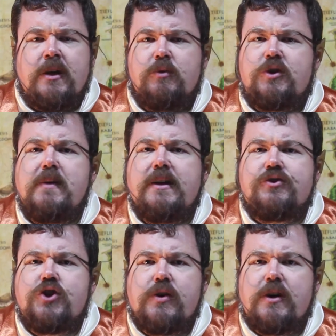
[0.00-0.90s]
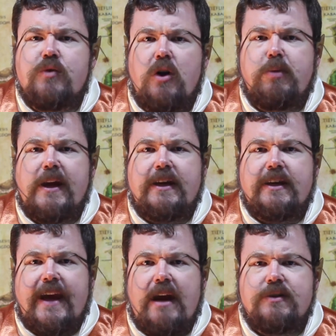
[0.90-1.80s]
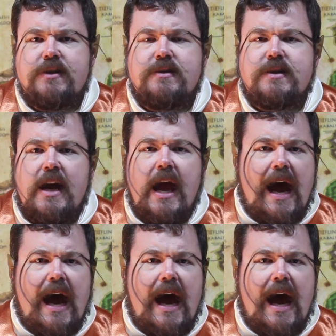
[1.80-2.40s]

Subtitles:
which means during role-playing encounters,